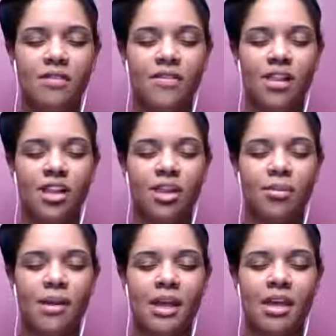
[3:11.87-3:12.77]
filling your
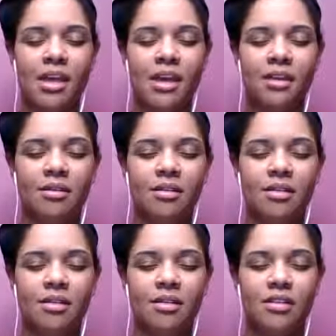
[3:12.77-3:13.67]
belly,
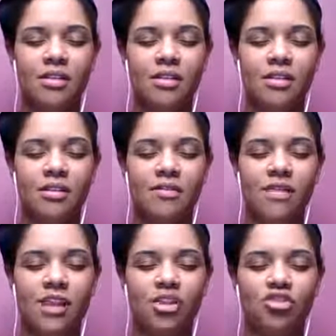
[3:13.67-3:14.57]

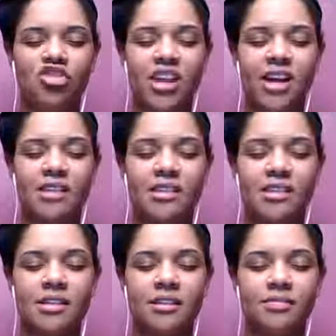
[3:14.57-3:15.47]
filling your chest.